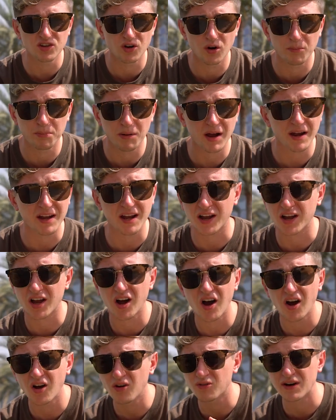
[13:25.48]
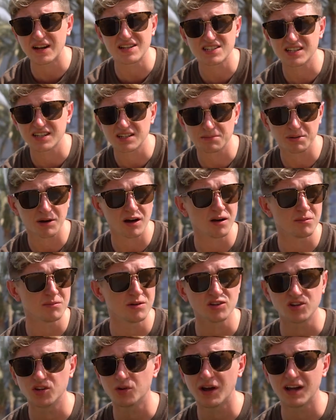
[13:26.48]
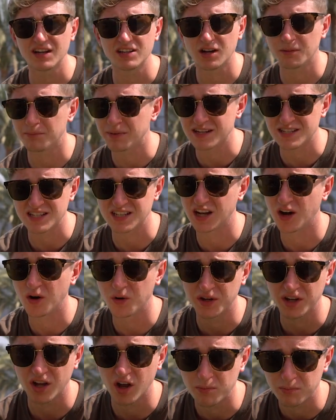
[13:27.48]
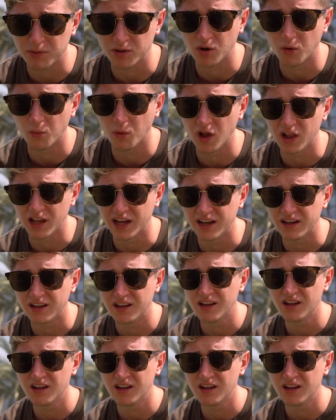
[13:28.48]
you're buying a car or renting an apartment, you end up basically holding open your wallet